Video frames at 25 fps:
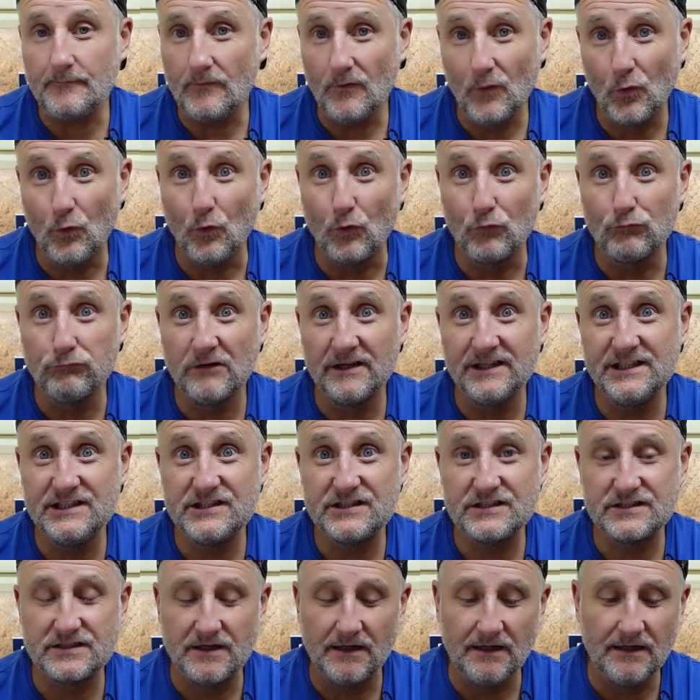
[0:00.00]
or
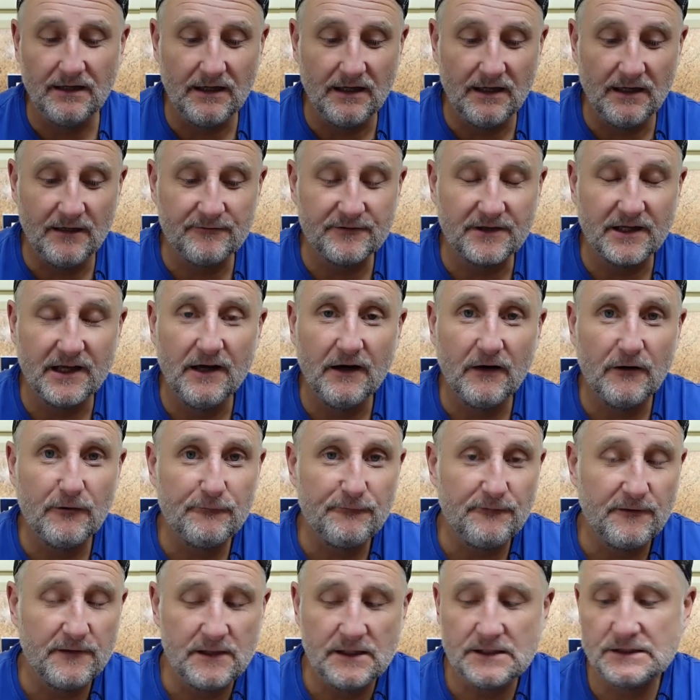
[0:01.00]
restart after
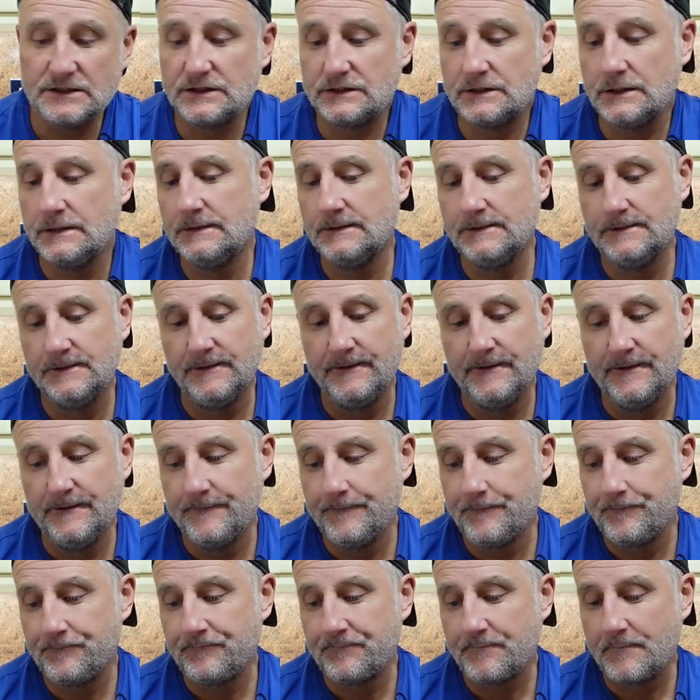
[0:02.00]
Hellfest.
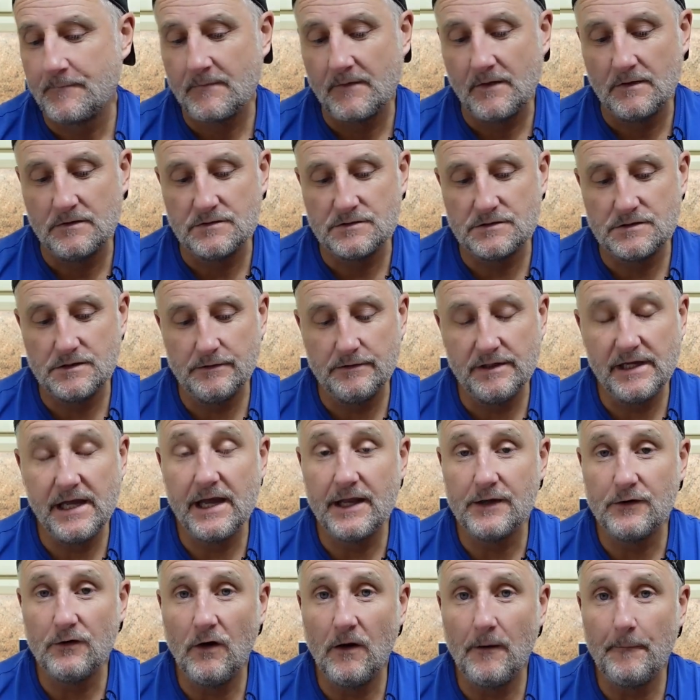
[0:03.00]
So
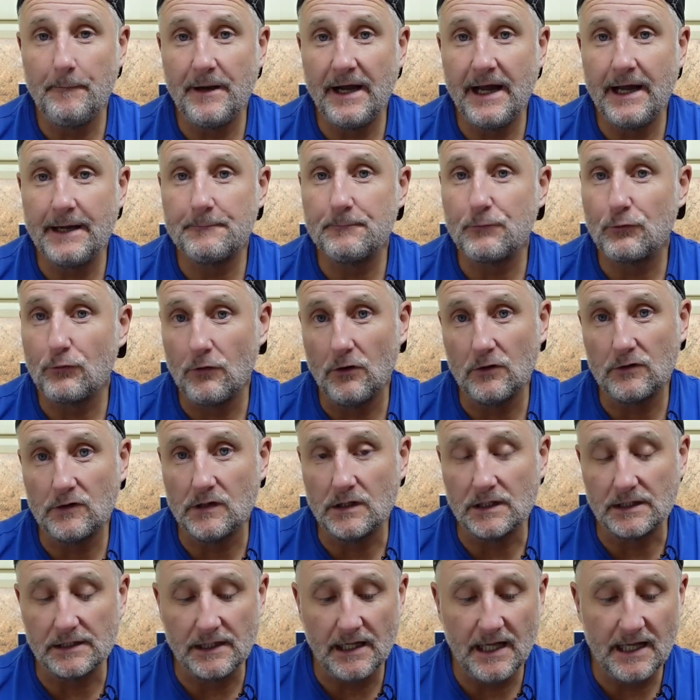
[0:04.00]
yeah, not a bad
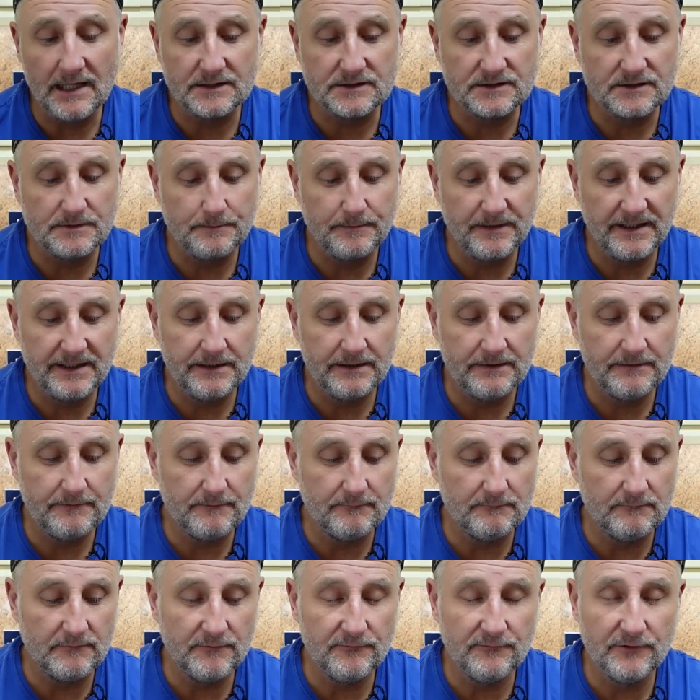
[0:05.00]
product that, to be
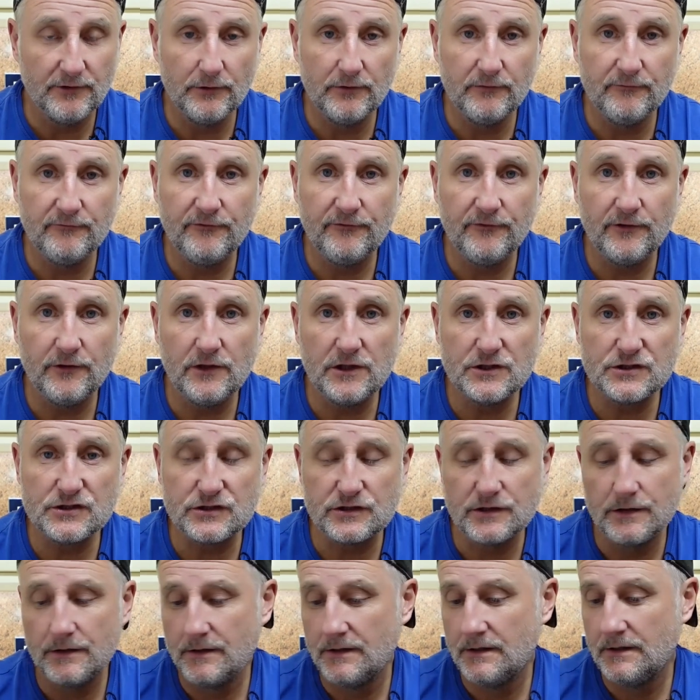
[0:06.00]
returned
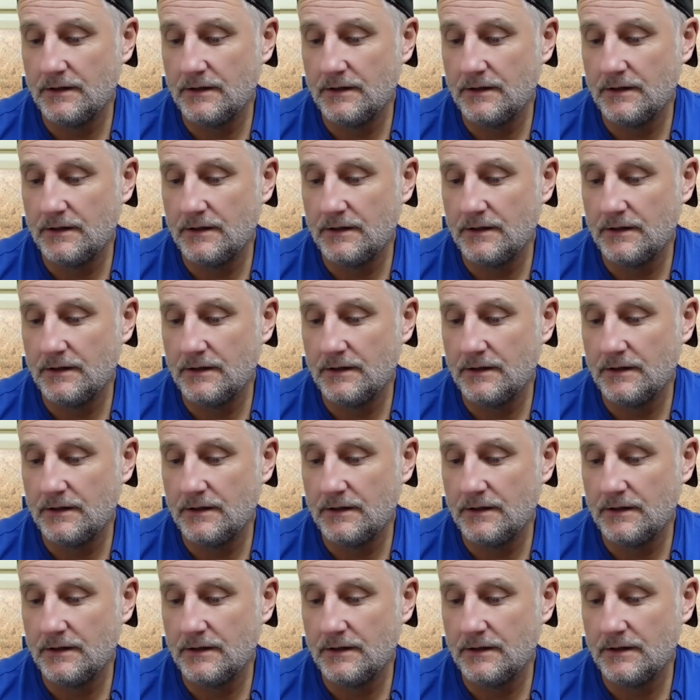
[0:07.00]
first.